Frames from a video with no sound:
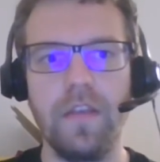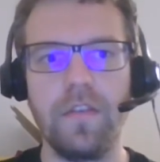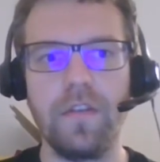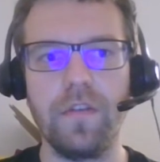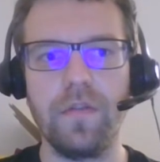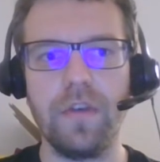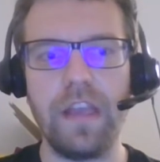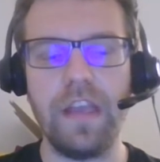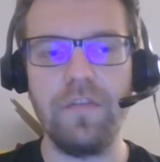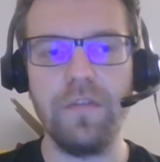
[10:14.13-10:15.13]
So
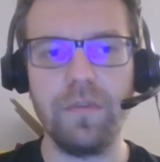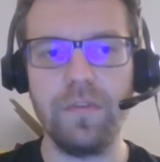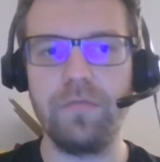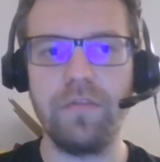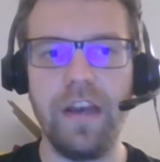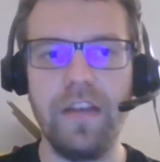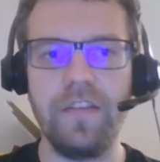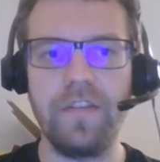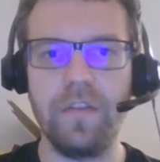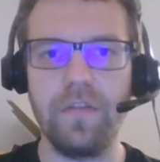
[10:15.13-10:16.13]
if you want to provide
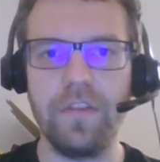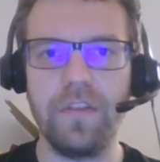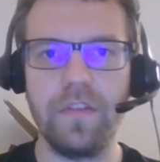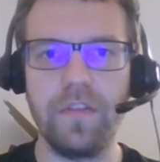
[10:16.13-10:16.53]
a service,